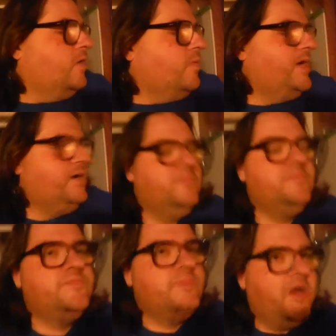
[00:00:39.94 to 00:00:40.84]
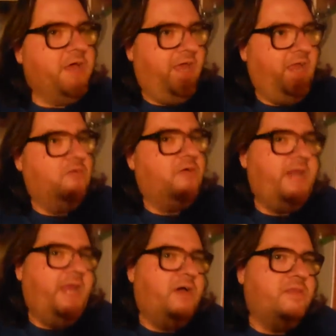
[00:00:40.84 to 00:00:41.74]
Well, okay,
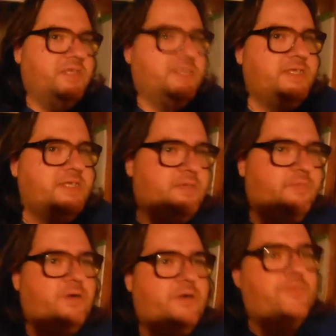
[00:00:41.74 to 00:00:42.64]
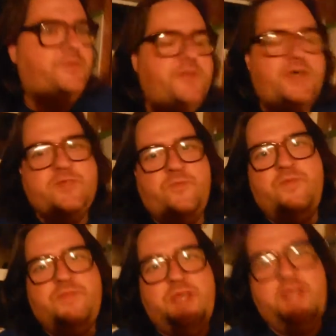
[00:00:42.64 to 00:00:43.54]
right now this is December of
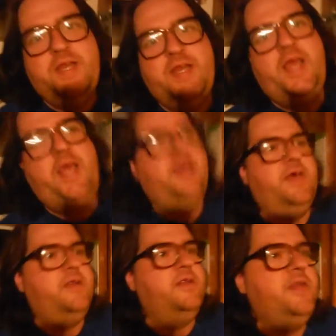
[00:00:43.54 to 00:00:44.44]
2015, and